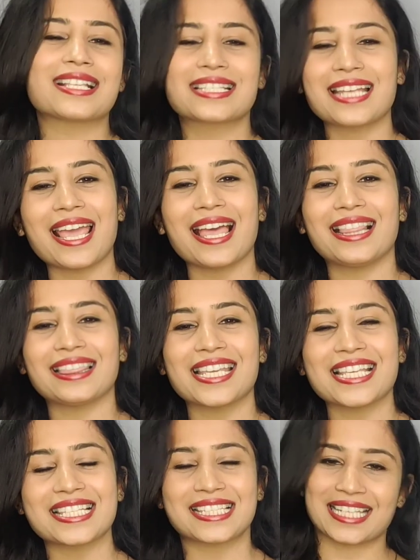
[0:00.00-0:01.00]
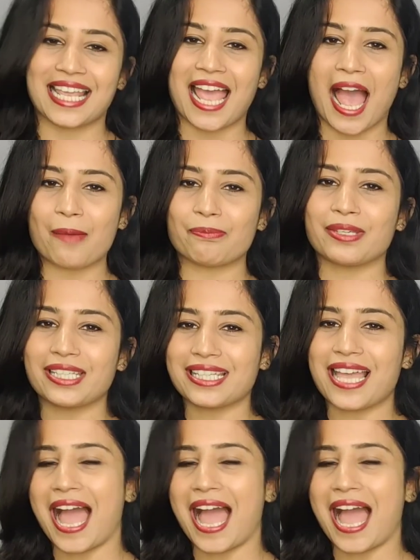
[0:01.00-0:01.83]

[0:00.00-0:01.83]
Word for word: Stay healthy, stay happy